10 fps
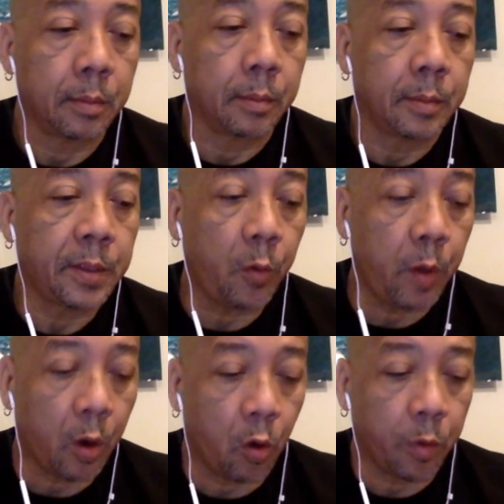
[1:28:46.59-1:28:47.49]
say we are
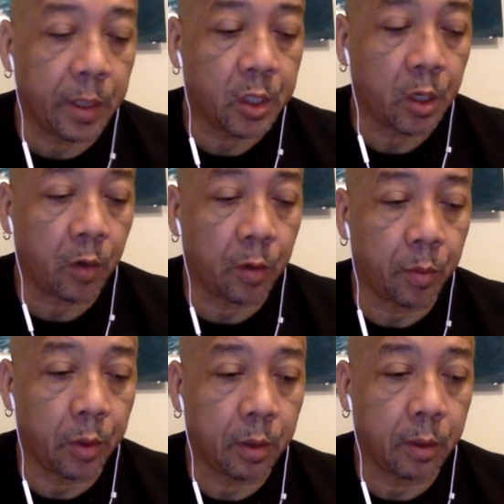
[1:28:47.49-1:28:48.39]
go up against Sharon
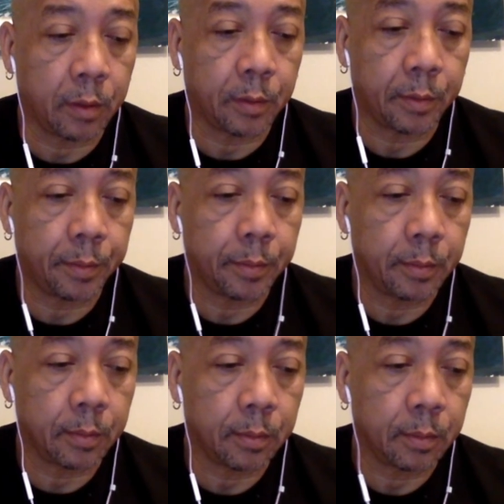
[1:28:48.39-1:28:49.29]
Burke,
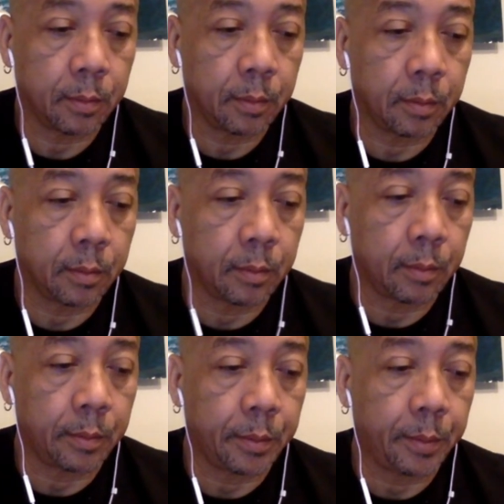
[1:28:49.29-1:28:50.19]
mm-hmm.
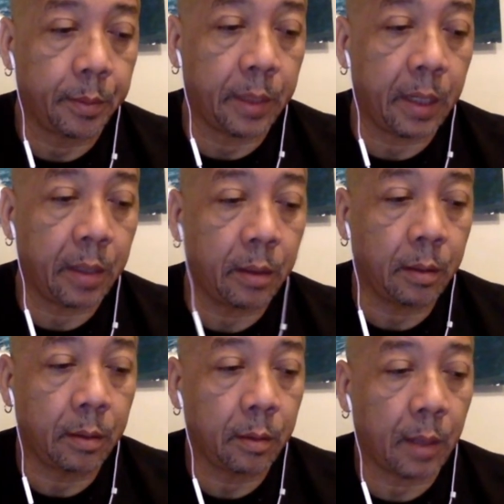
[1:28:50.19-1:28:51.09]
then
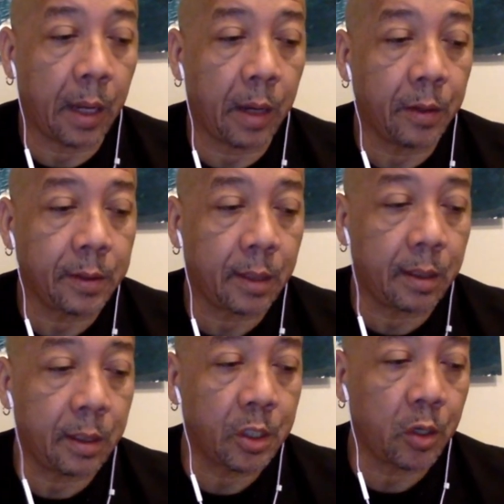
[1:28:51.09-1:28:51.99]
I just thought
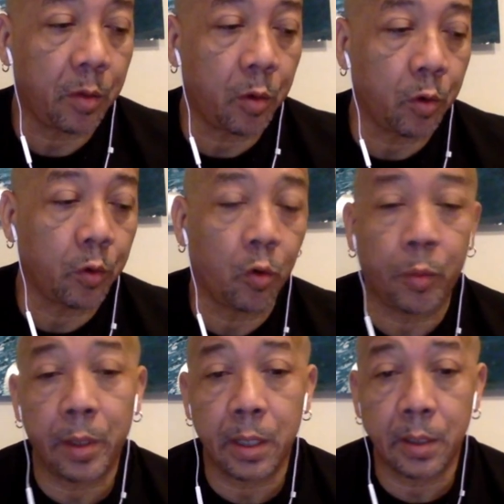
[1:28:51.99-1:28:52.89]
that Sharon Burke could go up
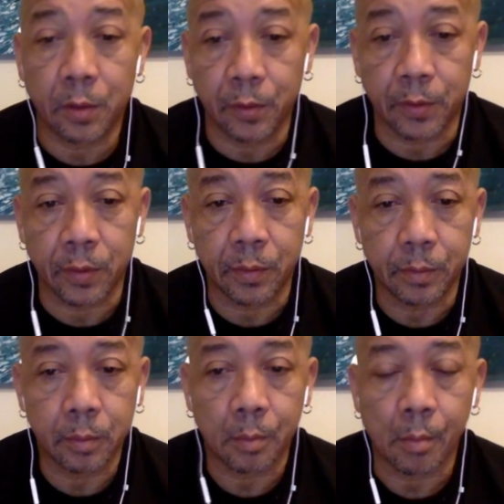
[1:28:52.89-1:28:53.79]
against us.
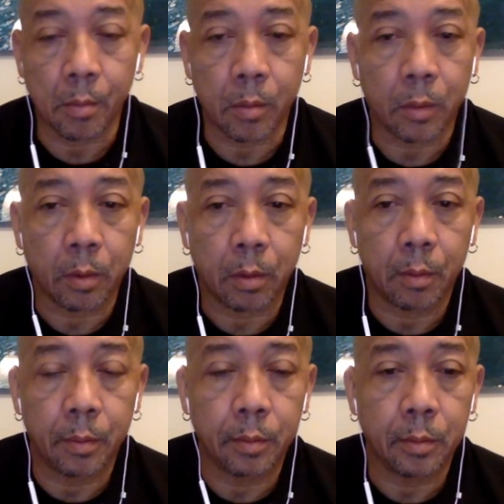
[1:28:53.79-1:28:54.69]
Because
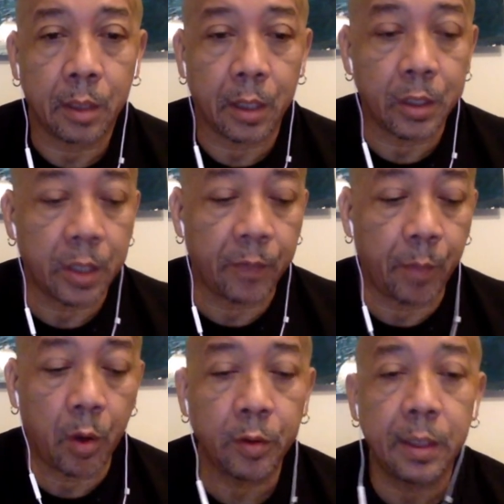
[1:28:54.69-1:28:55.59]
mm-hmm. she have
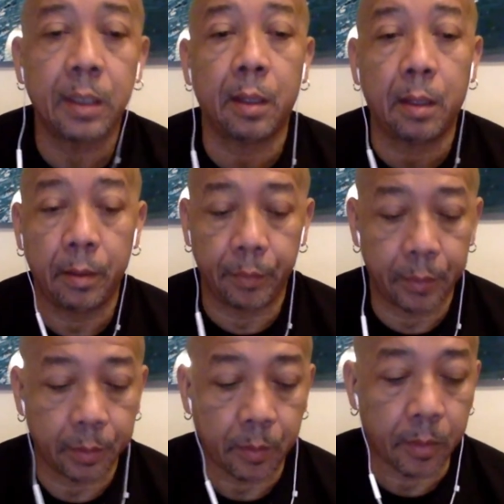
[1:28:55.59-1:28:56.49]
bounty killer.
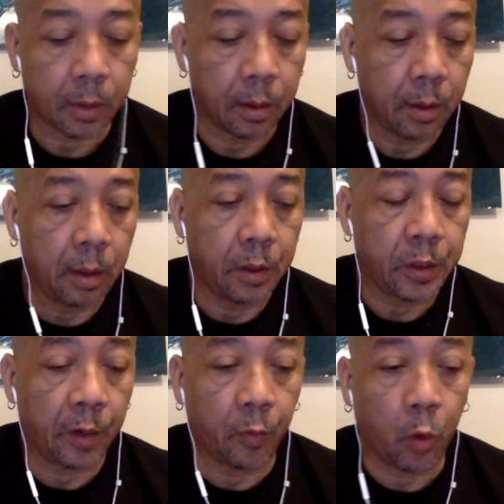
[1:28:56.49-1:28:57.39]

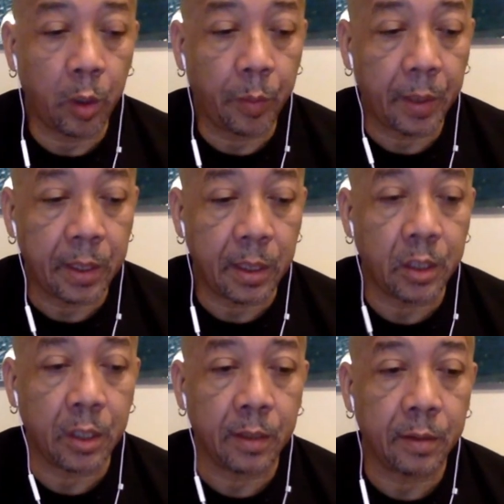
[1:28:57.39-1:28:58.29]
Shove all heap of
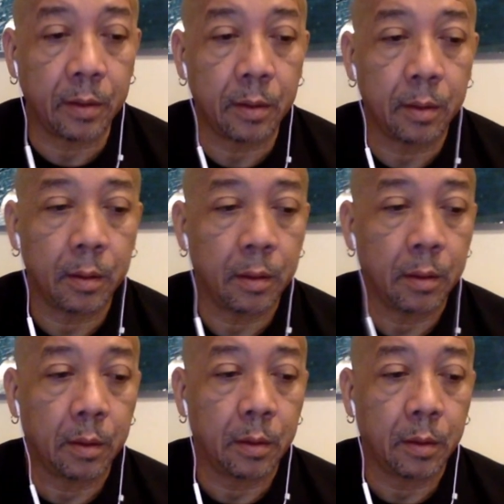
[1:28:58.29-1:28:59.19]
DJs.
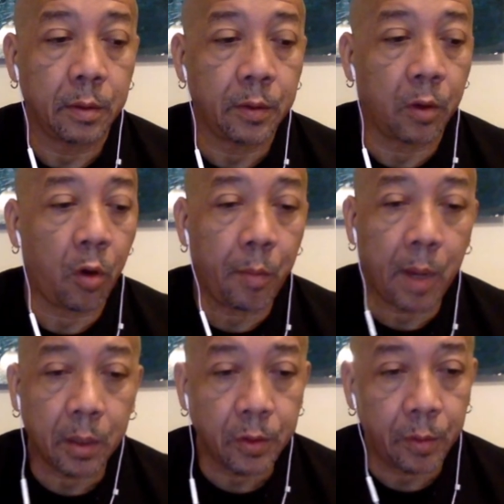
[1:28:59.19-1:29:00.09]
So cut back
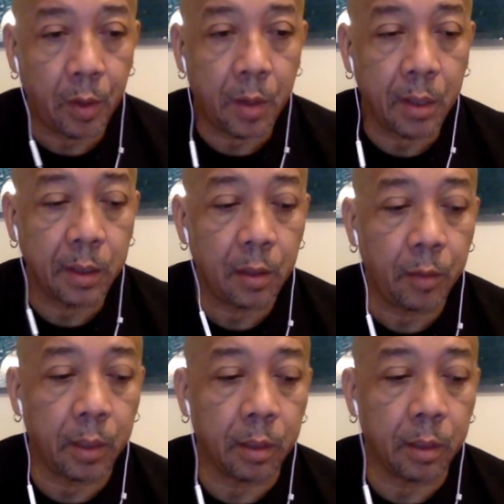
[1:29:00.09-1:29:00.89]
some dub and kill we.